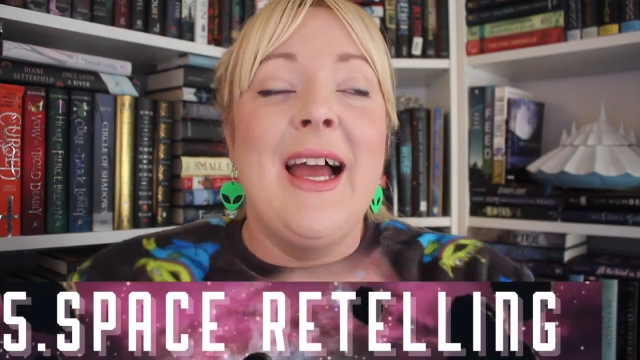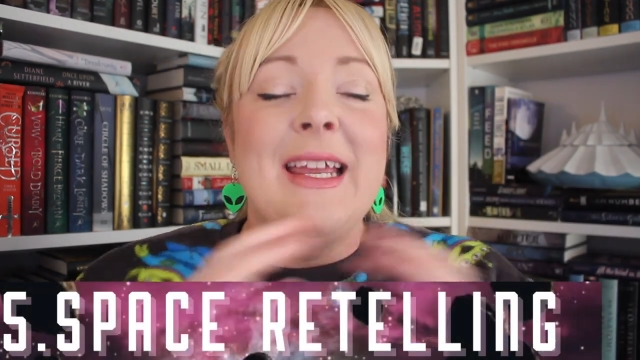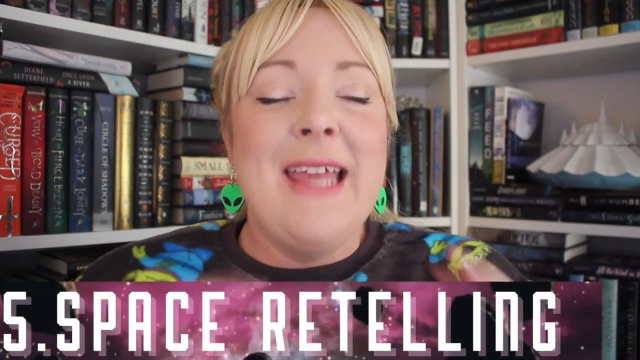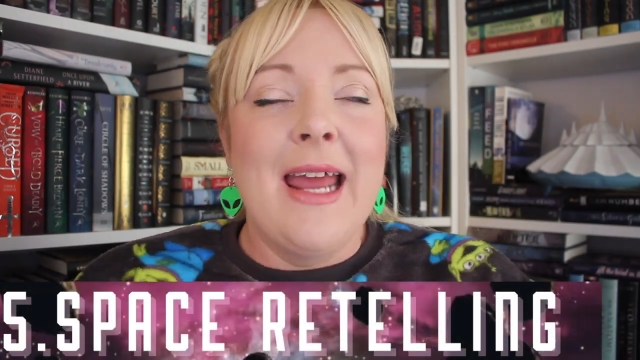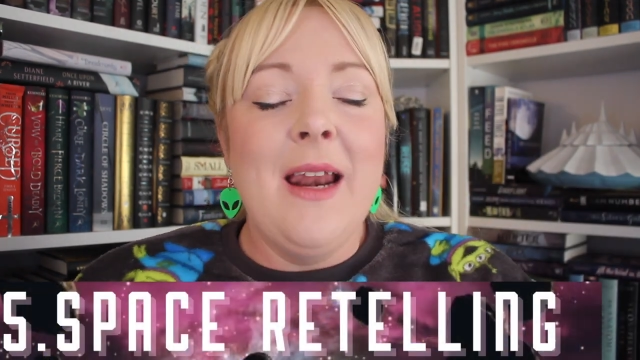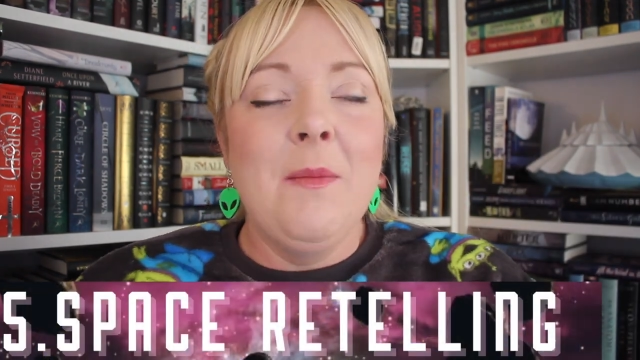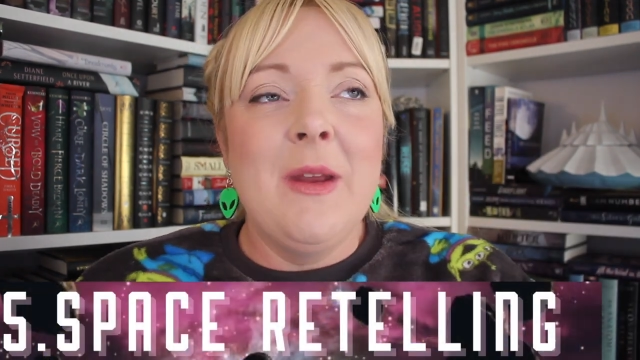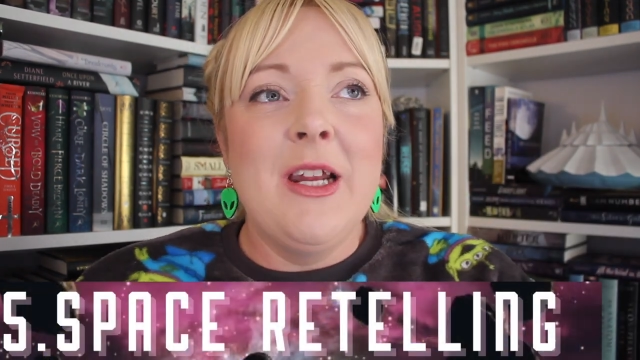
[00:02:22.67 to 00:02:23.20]

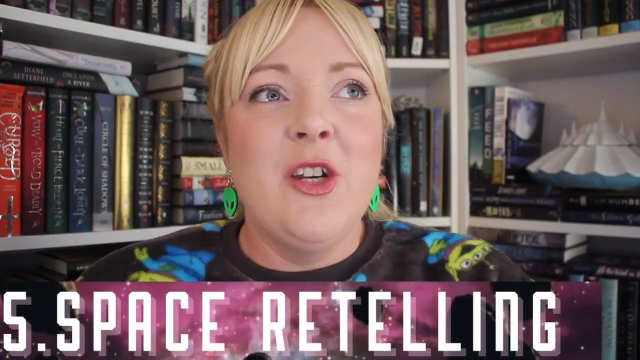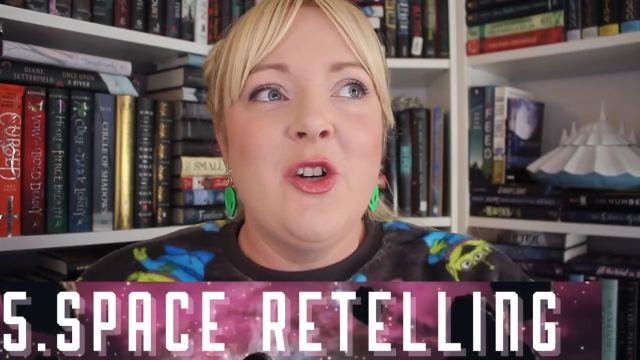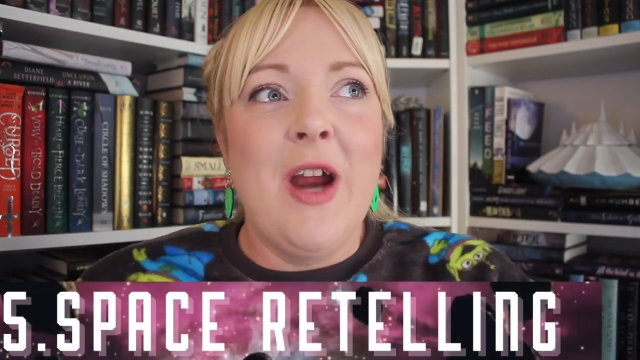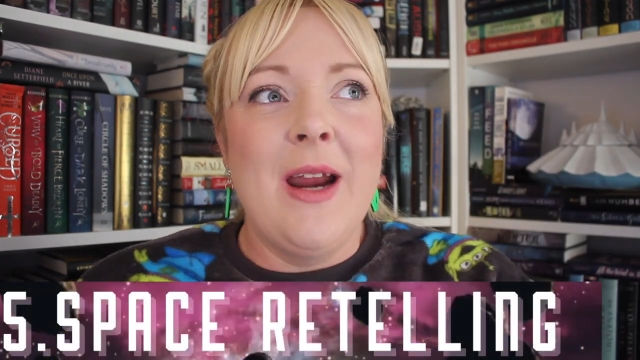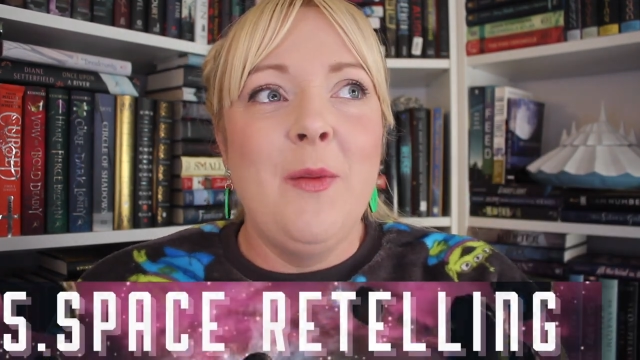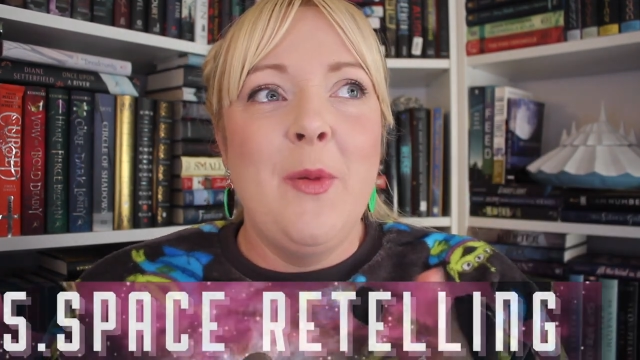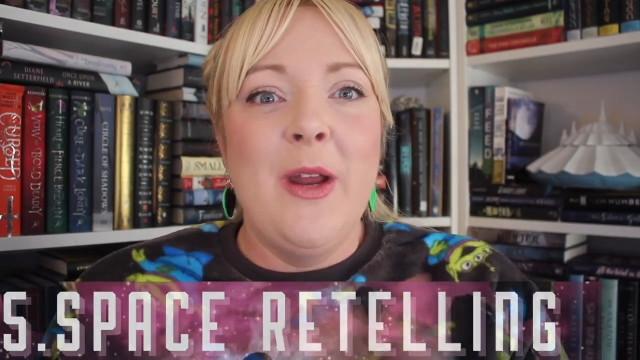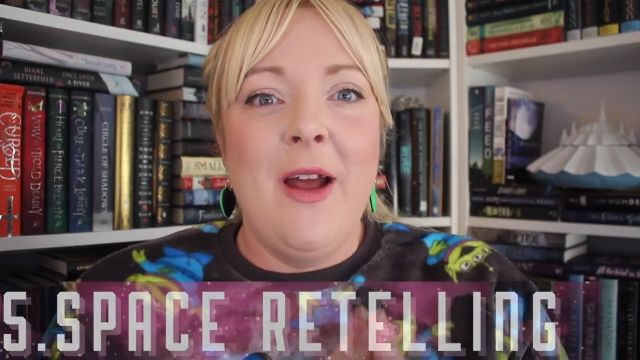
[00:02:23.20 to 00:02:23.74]
Again, I'm gonna
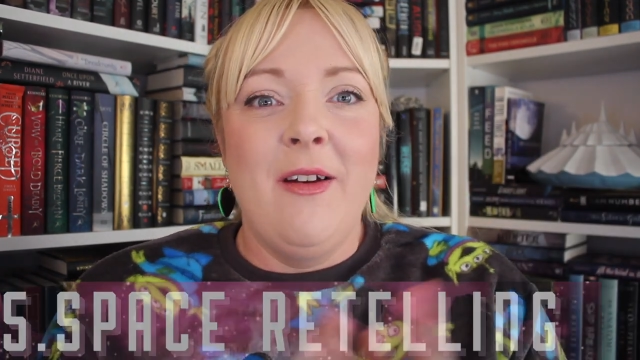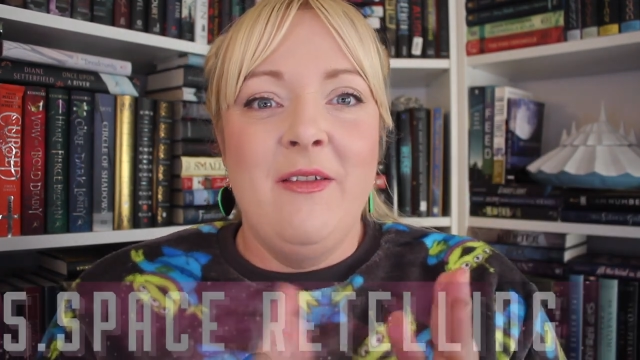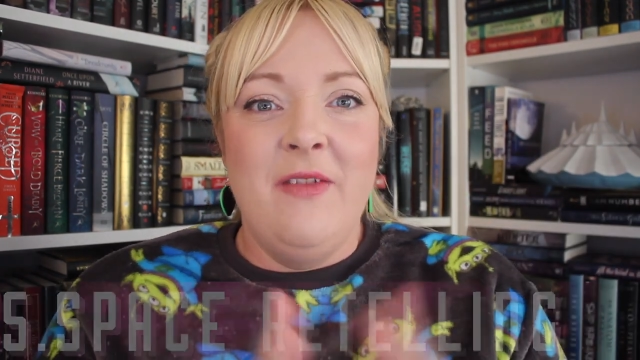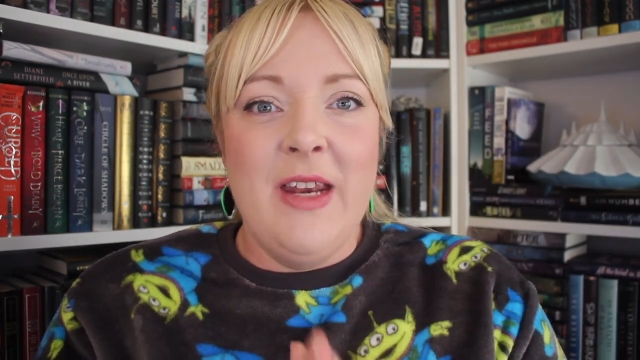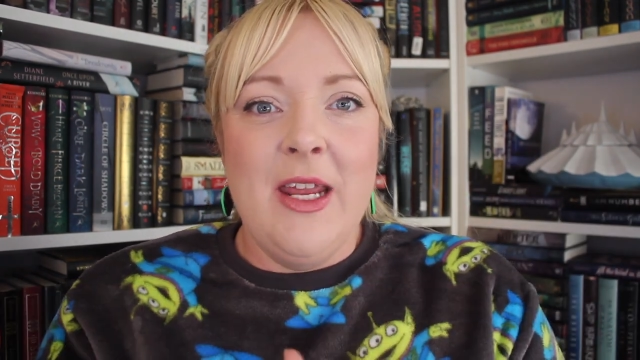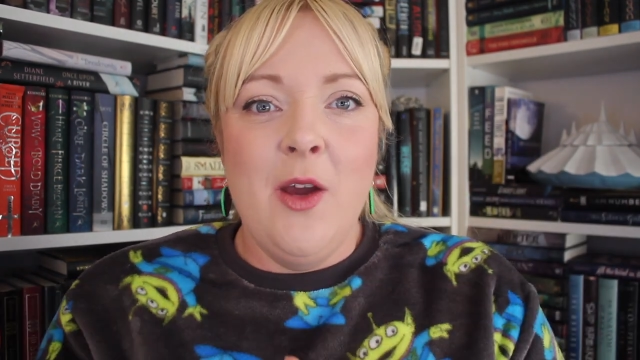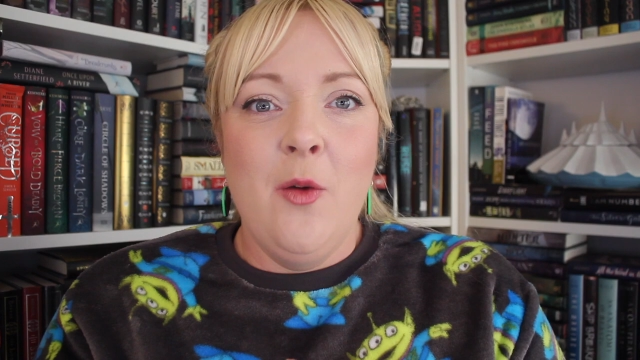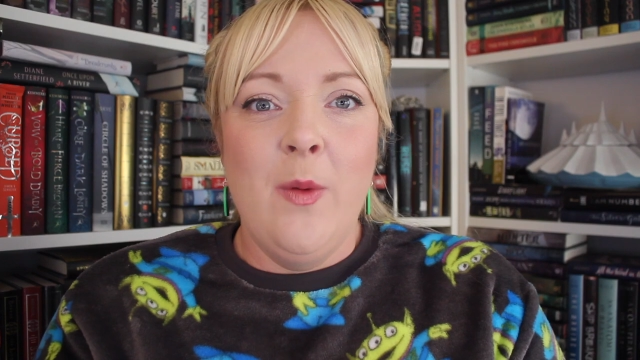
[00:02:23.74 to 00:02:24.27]
try to put out a
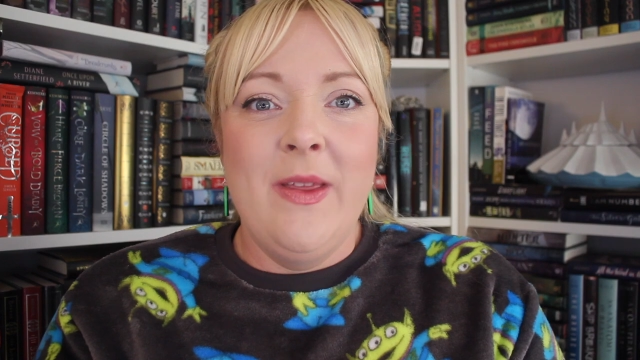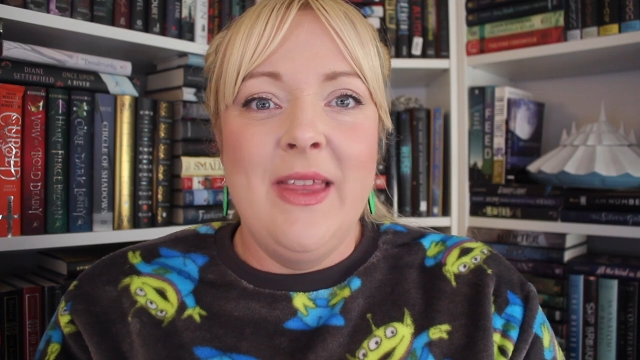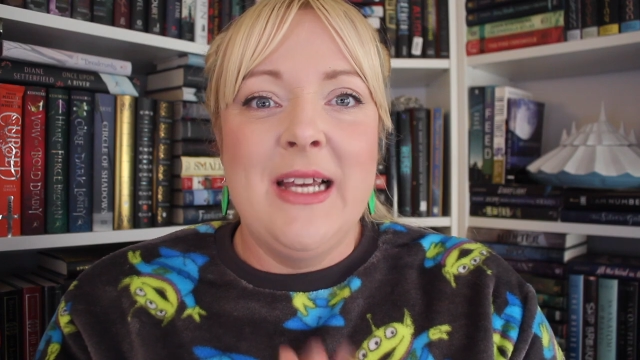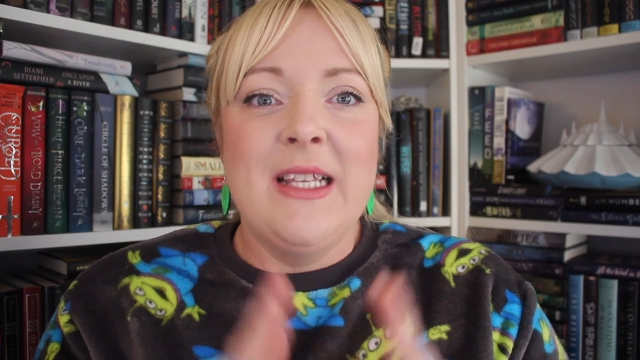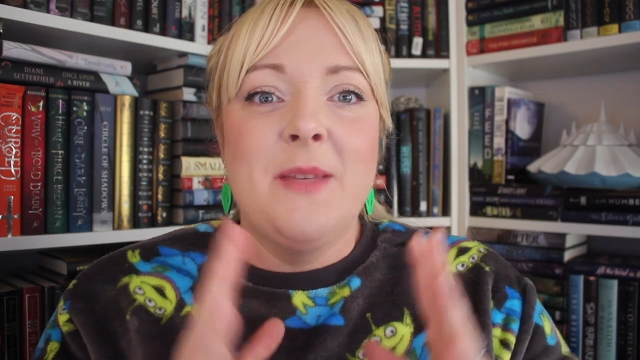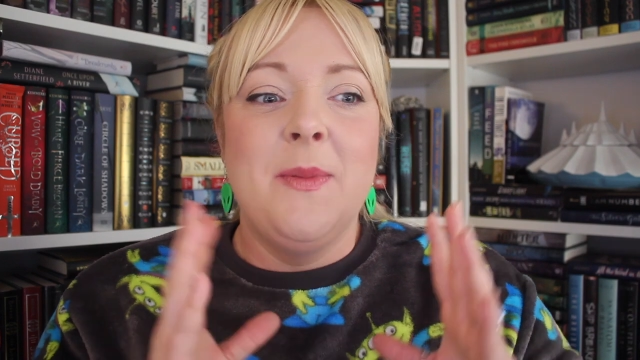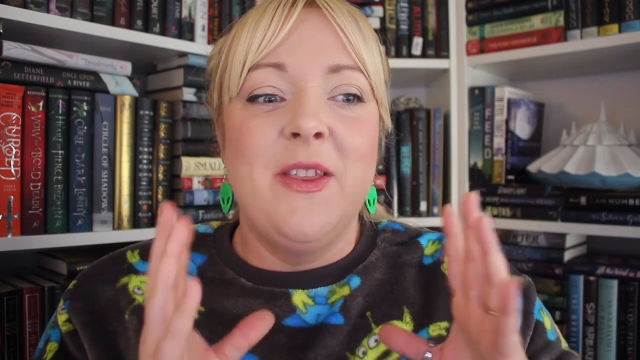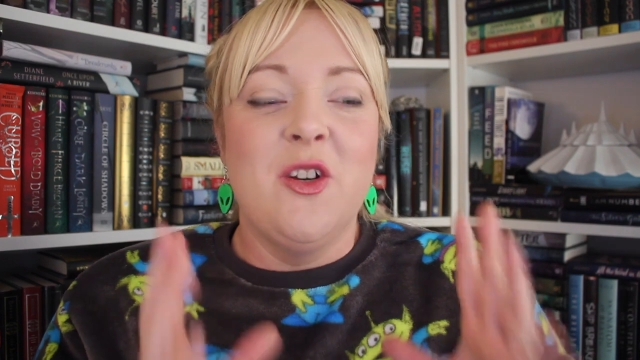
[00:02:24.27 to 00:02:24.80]
video with
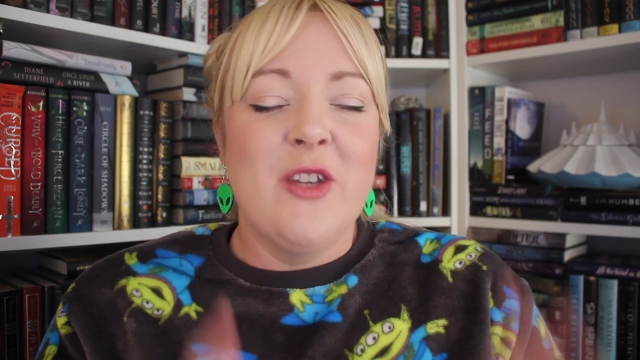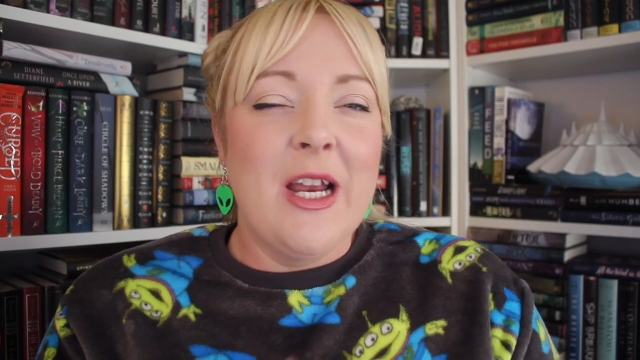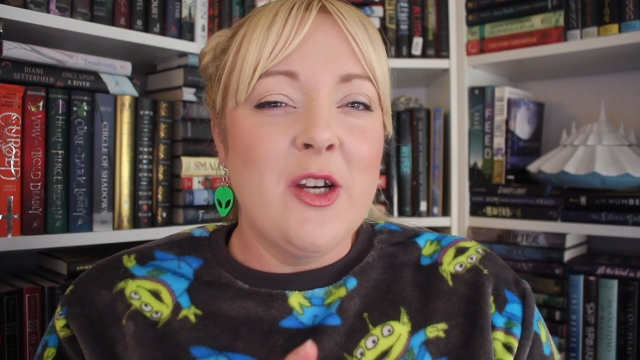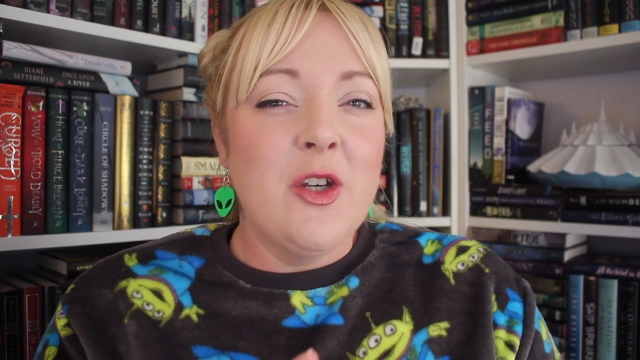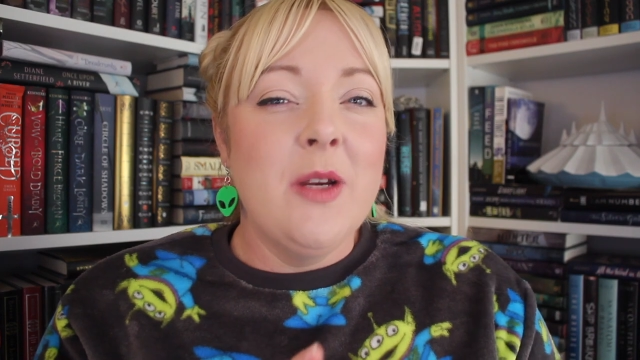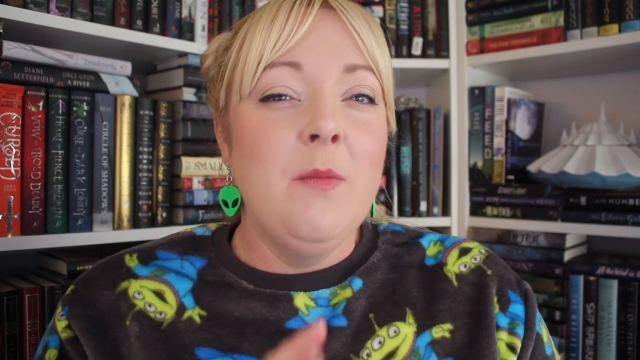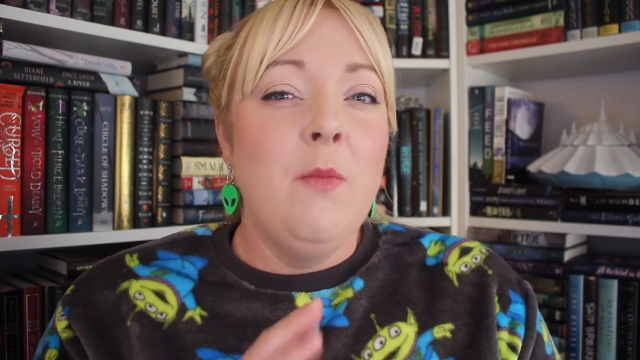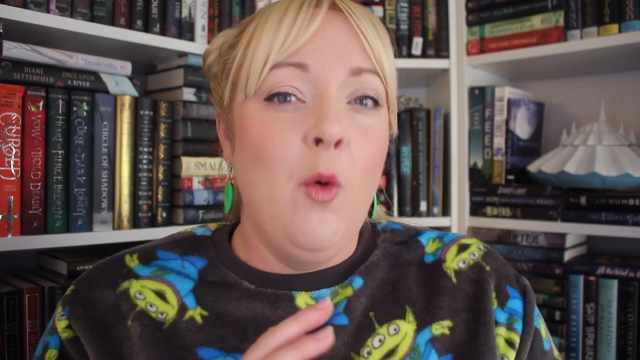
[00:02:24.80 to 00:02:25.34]
this, but there's
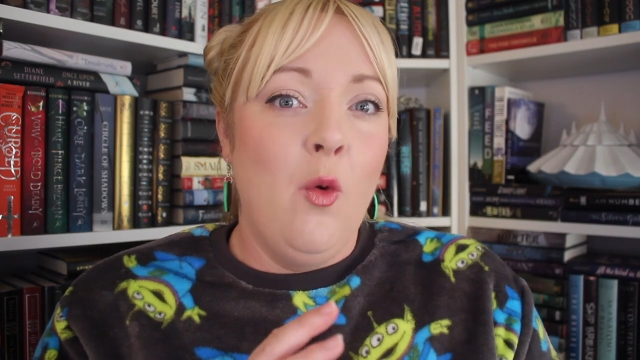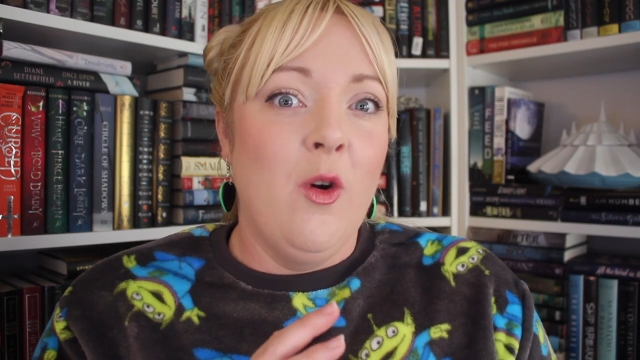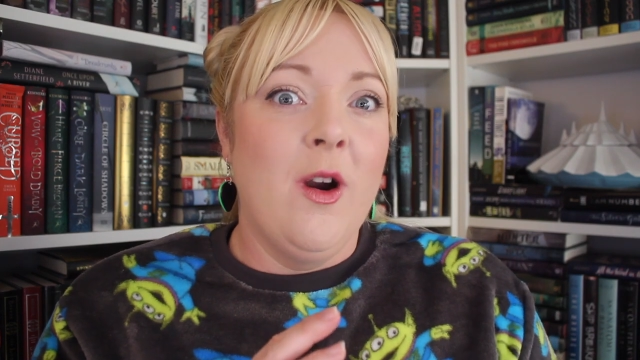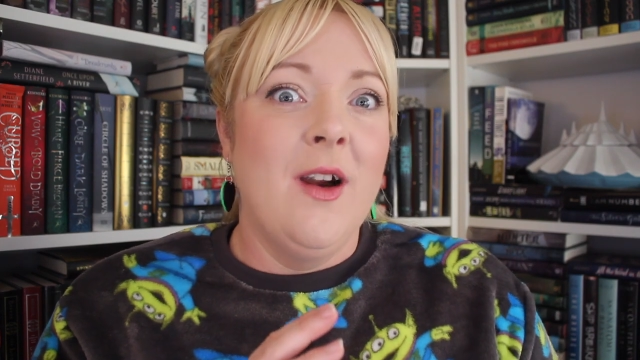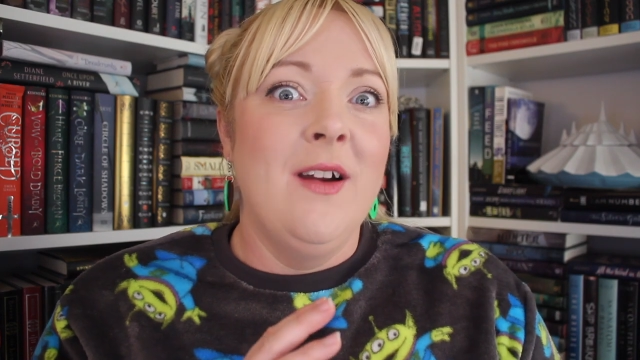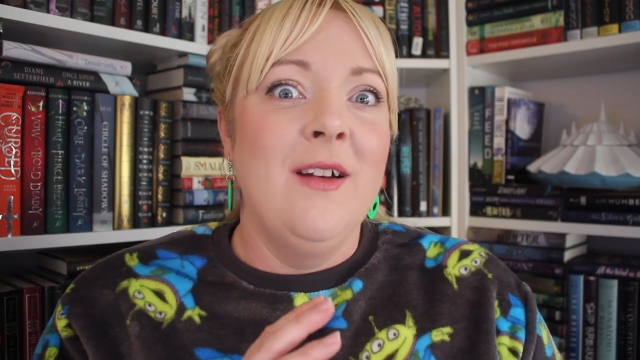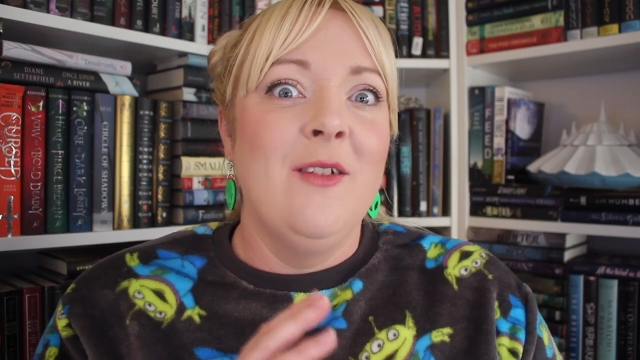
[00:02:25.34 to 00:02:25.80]
actually more